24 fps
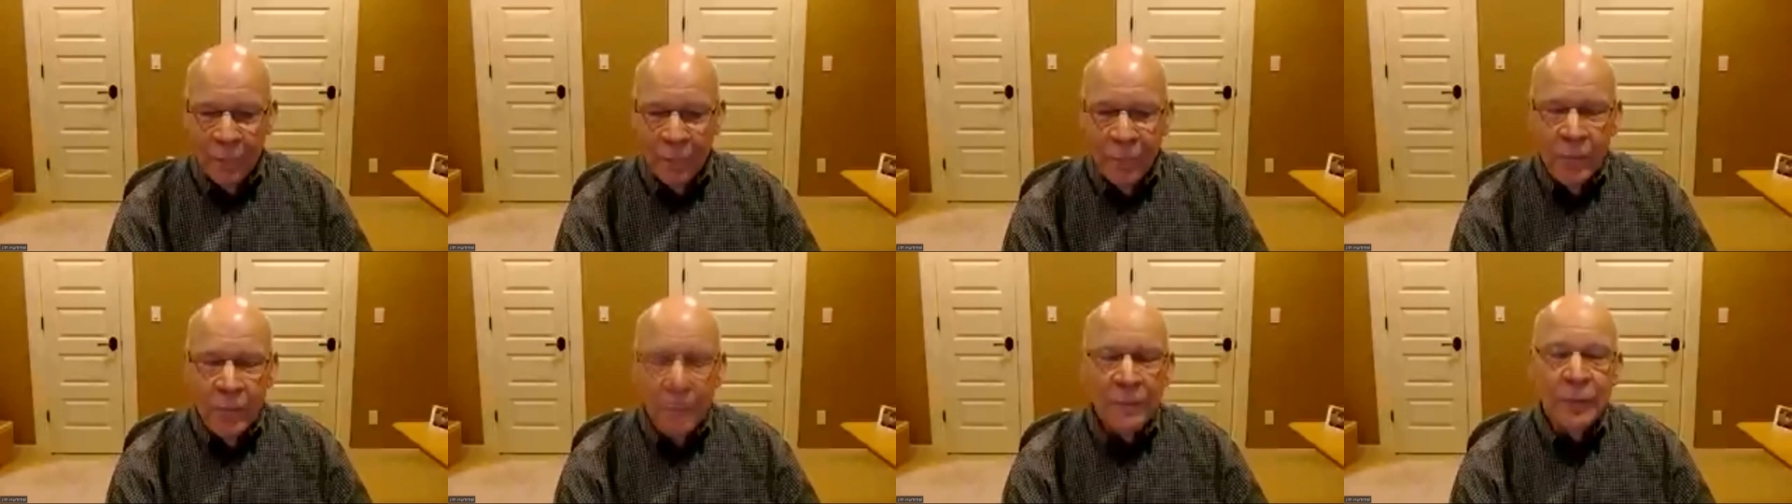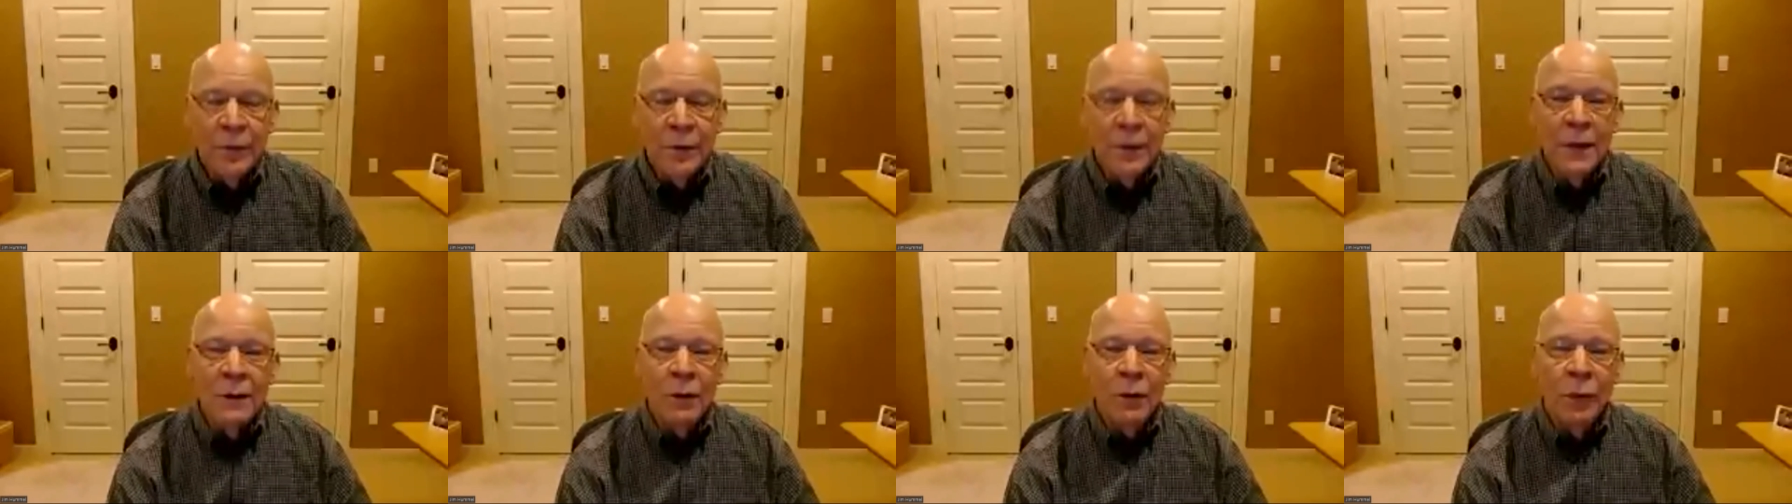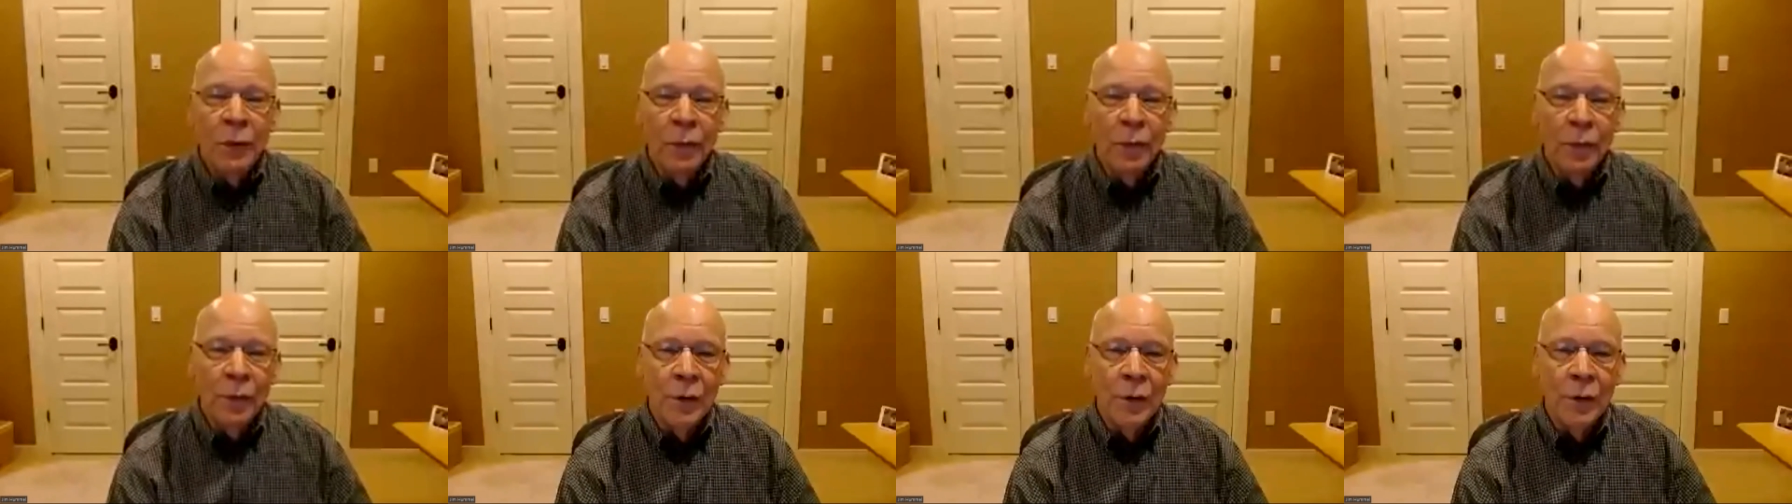
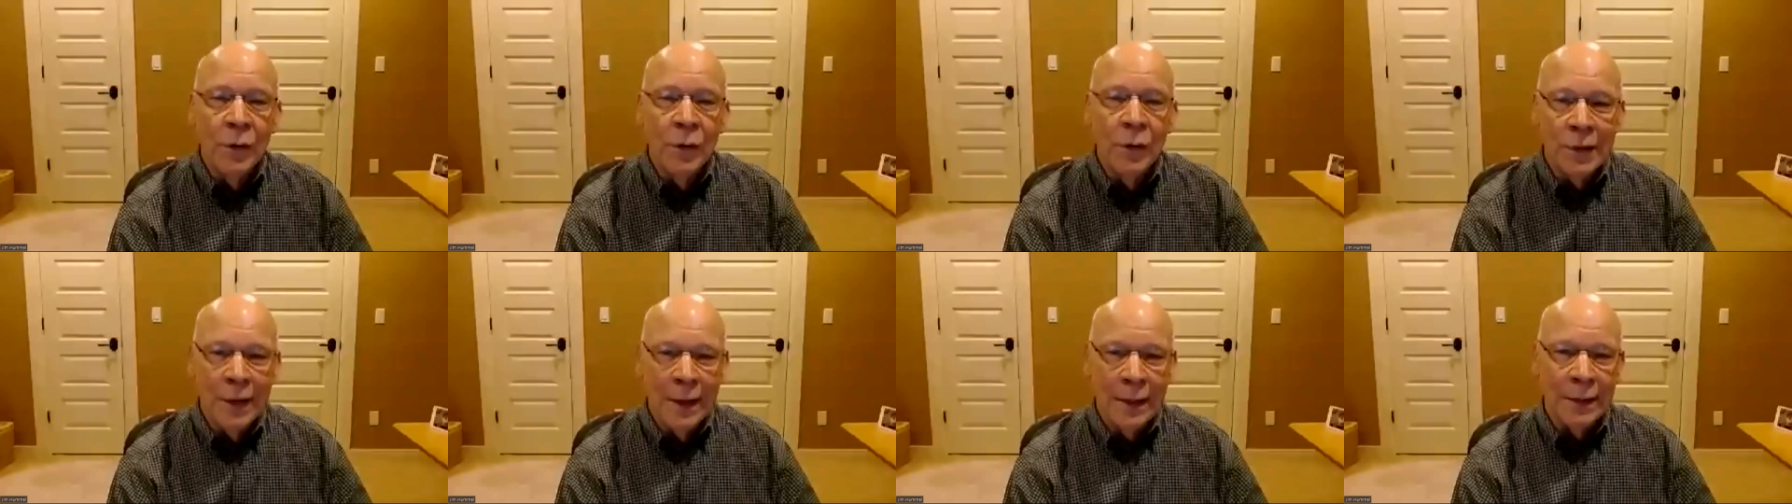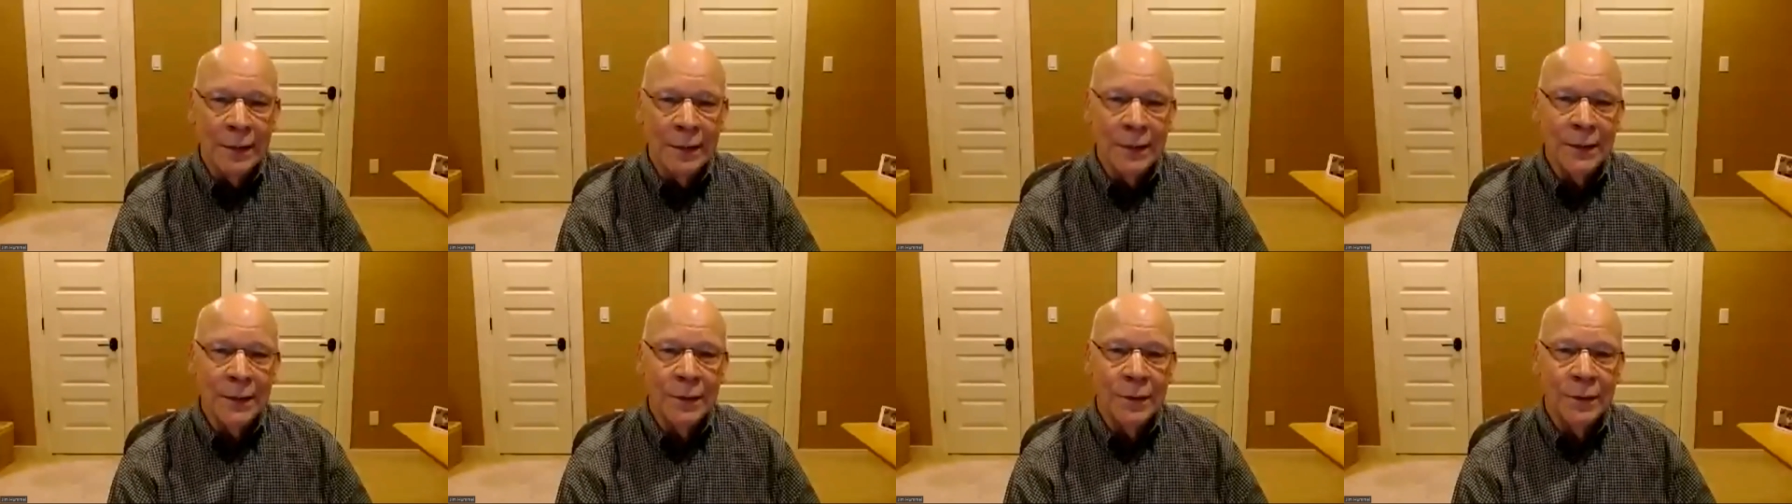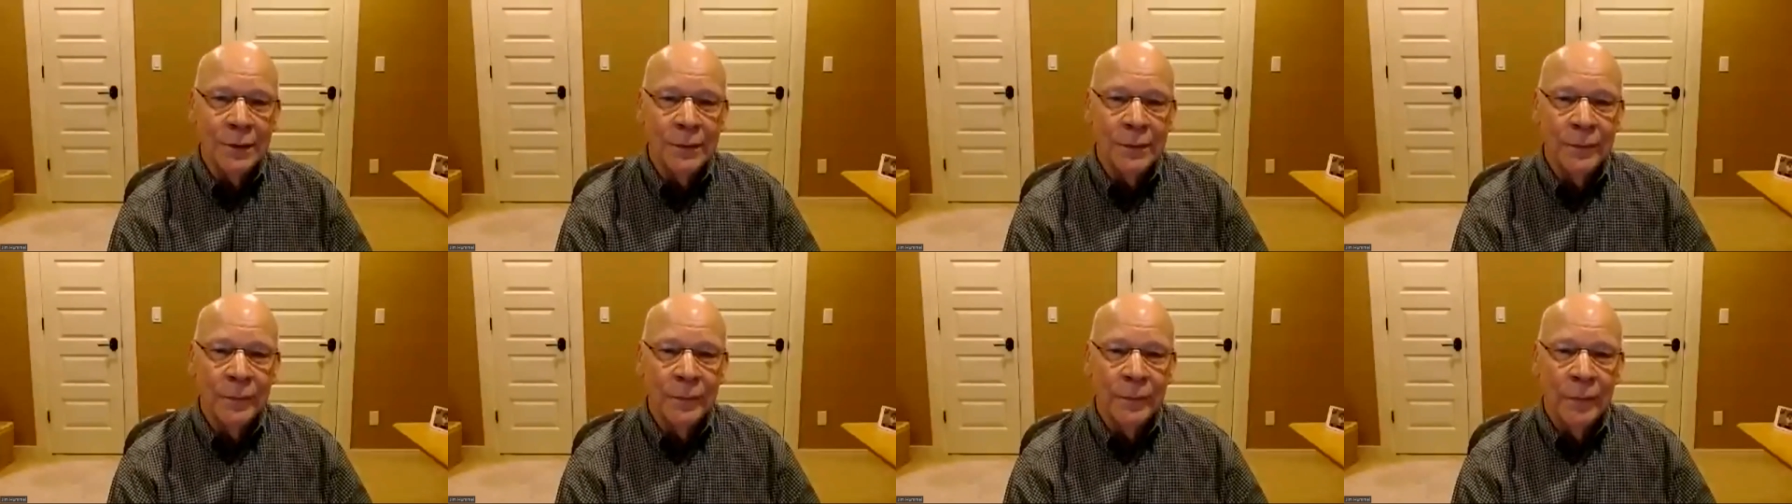15 to 30
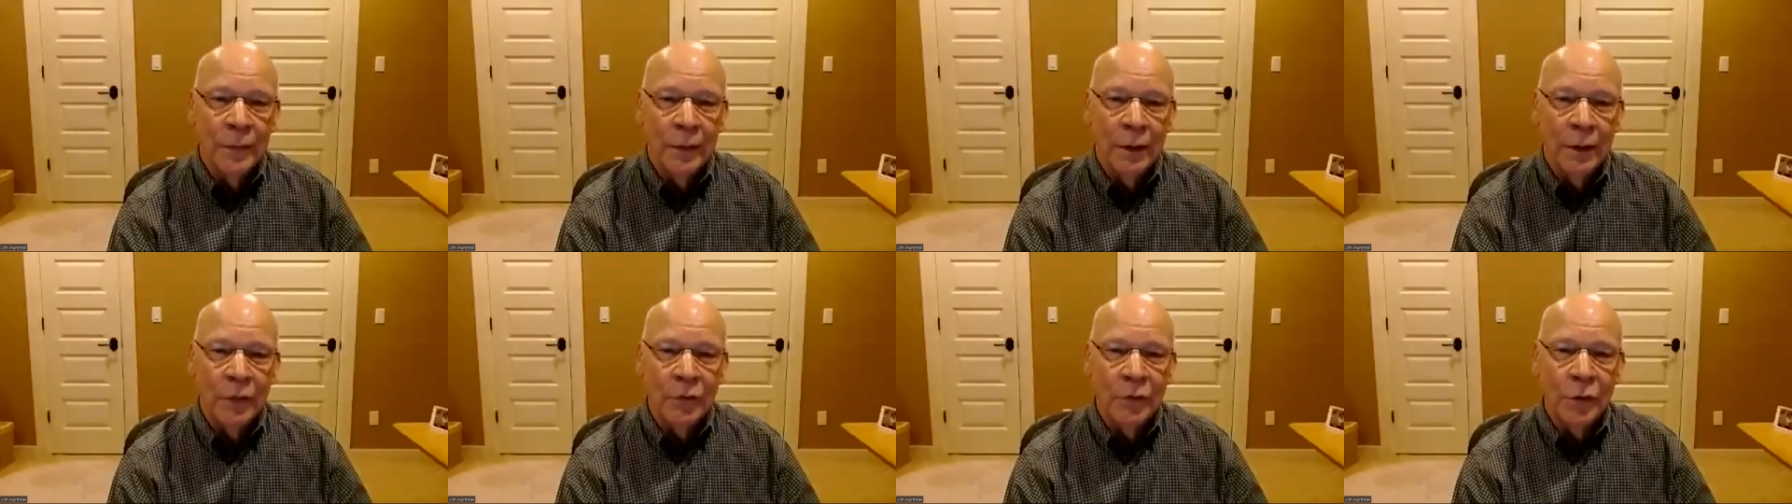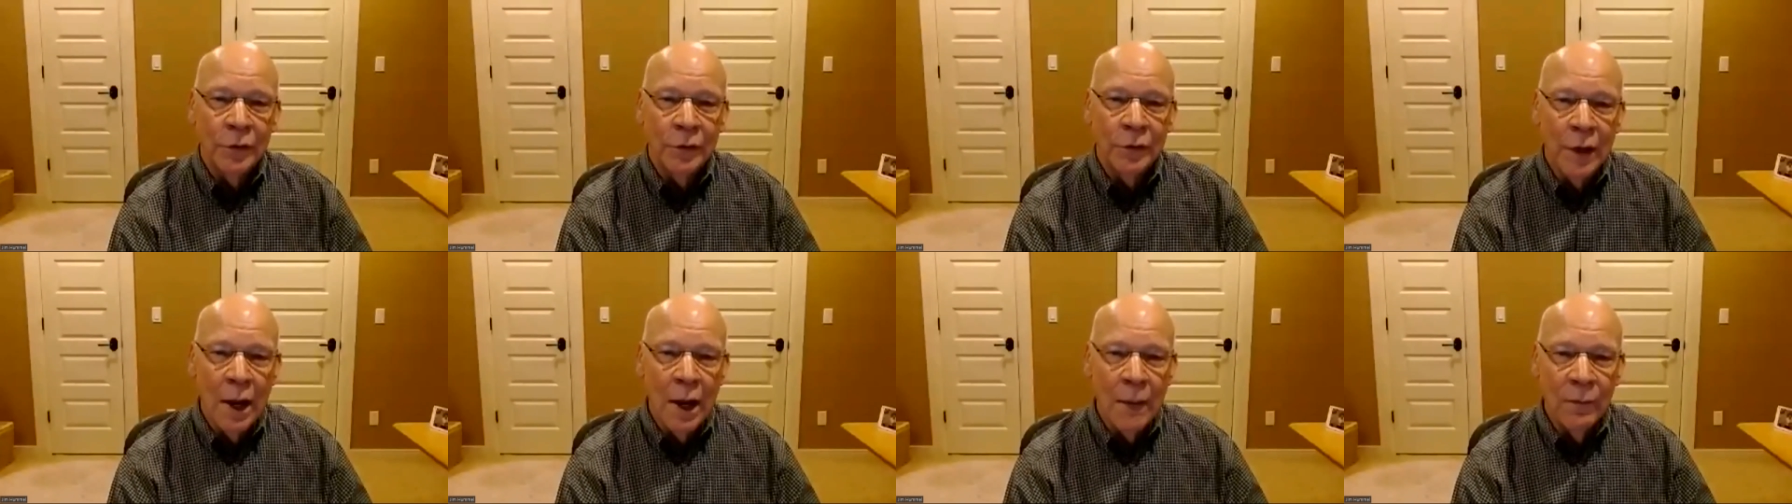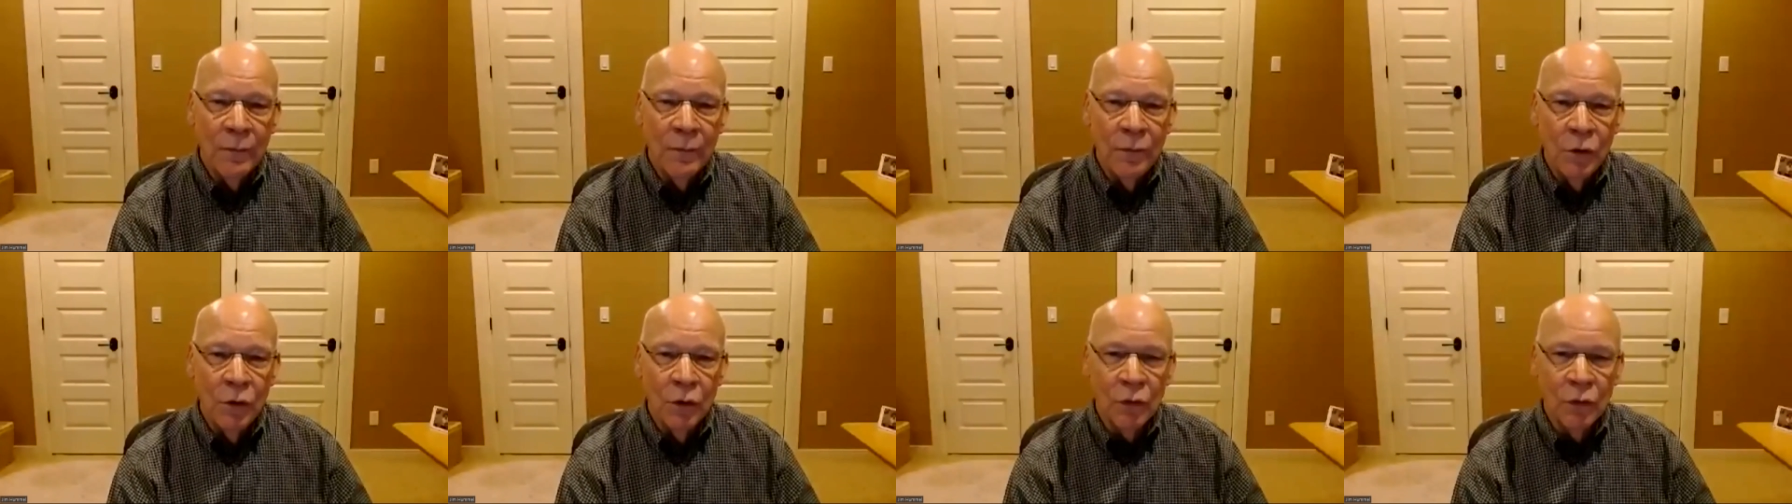seconds is your time
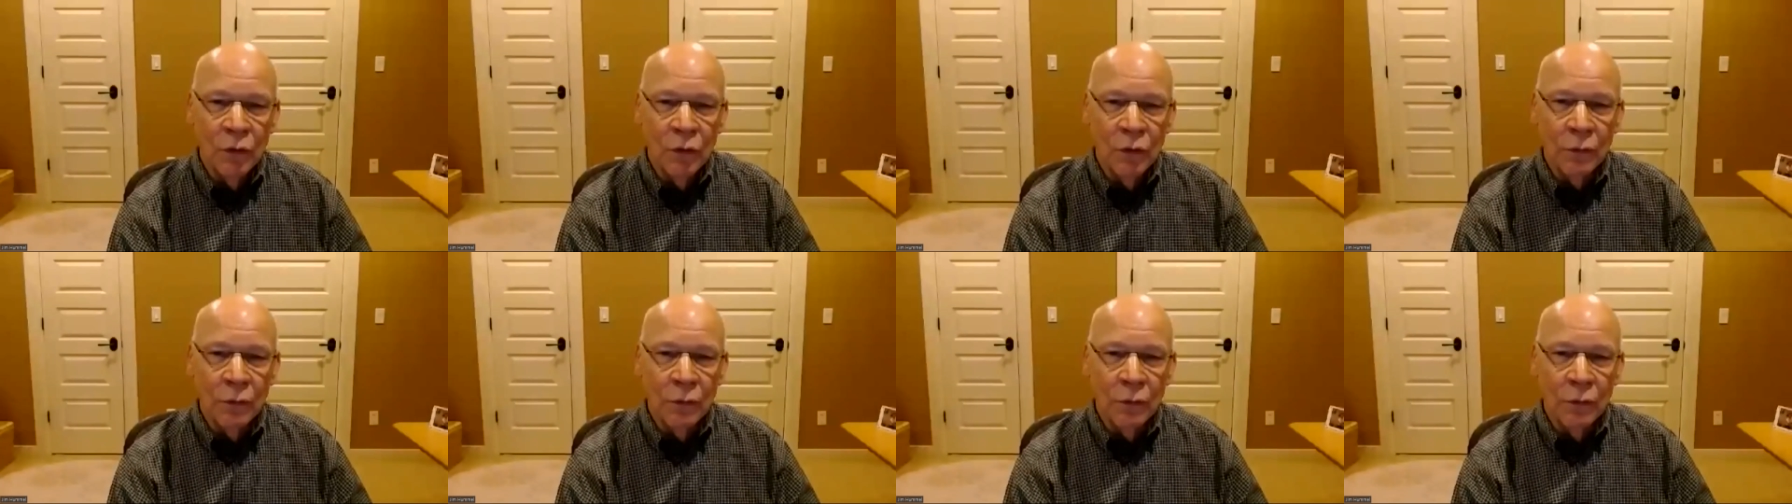of useful